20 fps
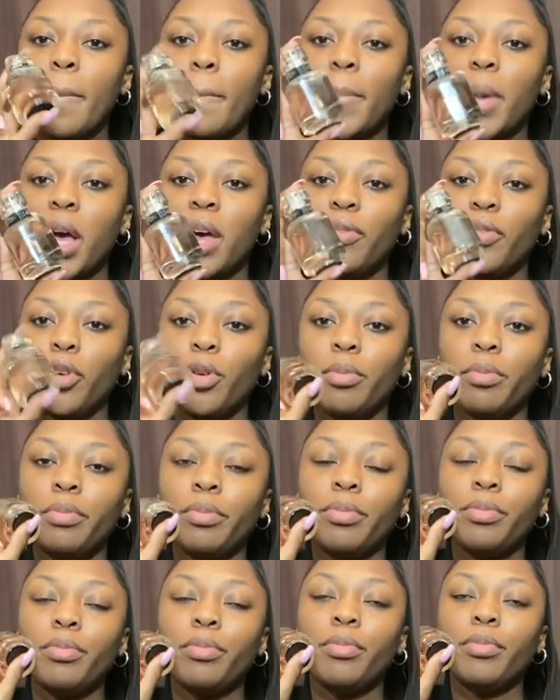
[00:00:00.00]
perfume.
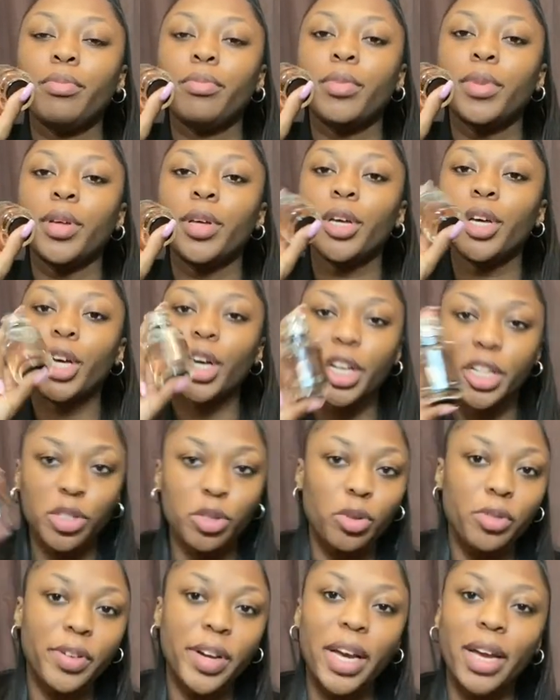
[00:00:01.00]

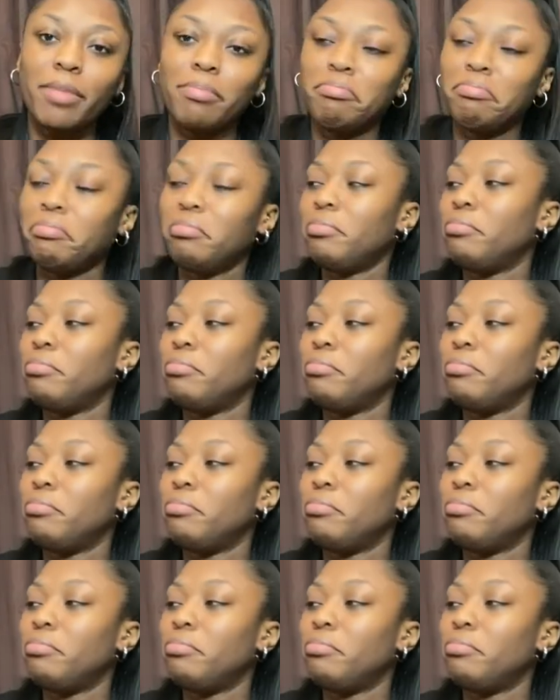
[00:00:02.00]
Adore it.